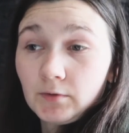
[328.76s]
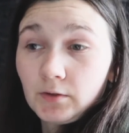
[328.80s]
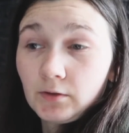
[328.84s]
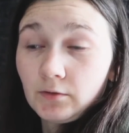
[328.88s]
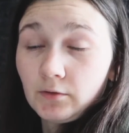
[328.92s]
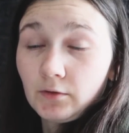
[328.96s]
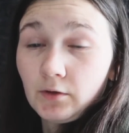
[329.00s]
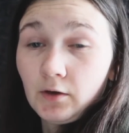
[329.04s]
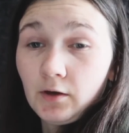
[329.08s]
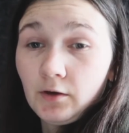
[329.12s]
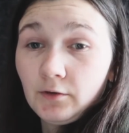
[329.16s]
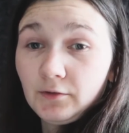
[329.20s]

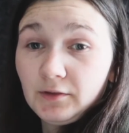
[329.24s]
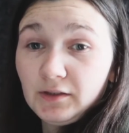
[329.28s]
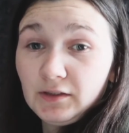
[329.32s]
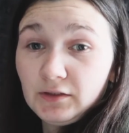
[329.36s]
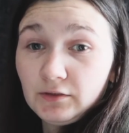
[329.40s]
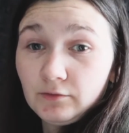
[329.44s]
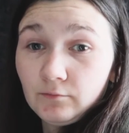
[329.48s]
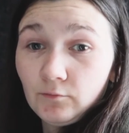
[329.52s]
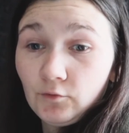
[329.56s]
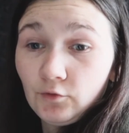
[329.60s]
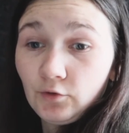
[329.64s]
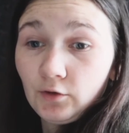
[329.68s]
Because Carl
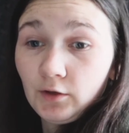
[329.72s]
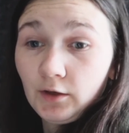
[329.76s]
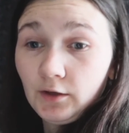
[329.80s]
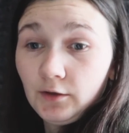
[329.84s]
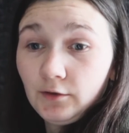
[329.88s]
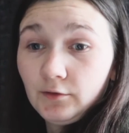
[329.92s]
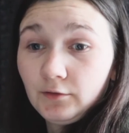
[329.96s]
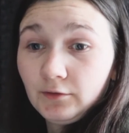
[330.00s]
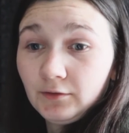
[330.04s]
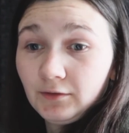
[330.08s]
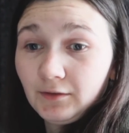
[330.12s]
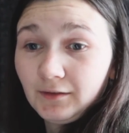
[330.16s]
needs some more
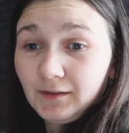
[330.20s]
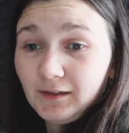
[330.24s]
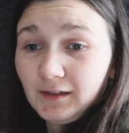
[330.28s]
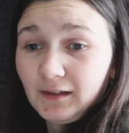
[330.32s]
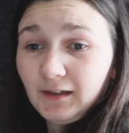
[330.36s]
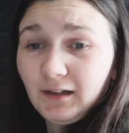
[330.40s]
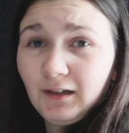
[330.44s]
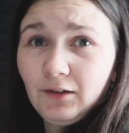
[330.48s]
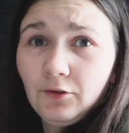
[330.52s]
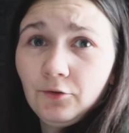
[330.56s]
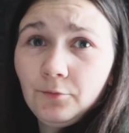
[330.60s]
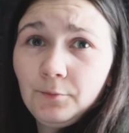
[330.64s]
clothes. I
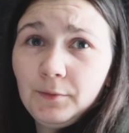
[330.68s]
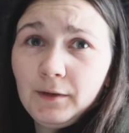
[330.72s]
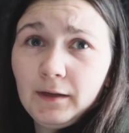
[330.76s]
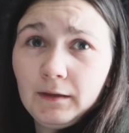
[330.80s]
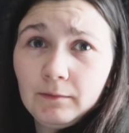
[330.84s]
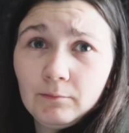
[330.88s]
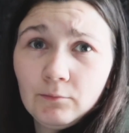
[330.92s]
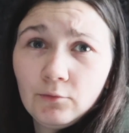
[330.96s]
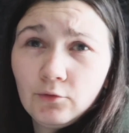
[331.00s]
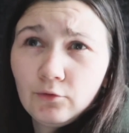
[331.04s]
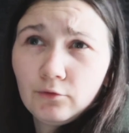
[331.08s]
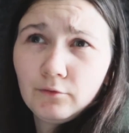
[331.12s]
need a little
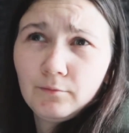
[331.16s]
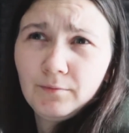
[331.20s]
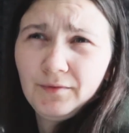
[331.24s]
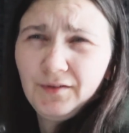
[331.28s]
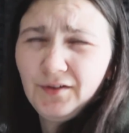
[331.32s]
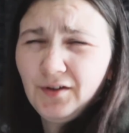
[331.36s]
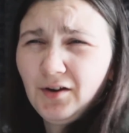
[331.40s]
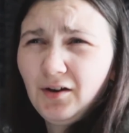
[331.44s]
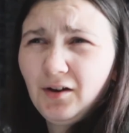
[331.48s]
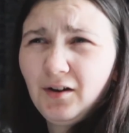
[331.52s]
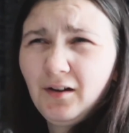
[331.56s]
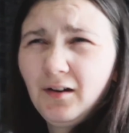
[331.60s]
bit more,
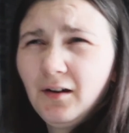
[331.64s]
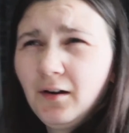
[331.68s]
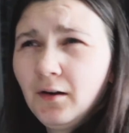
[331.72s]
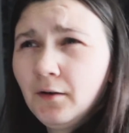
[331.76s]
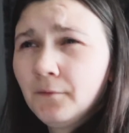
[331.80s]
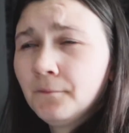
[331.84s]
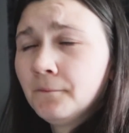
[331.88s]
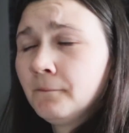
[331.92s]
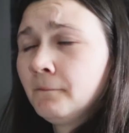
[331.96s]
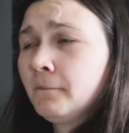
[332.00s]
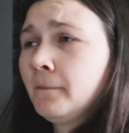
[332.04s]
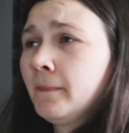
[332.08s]
but not a
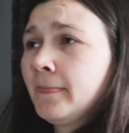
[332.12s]
lot.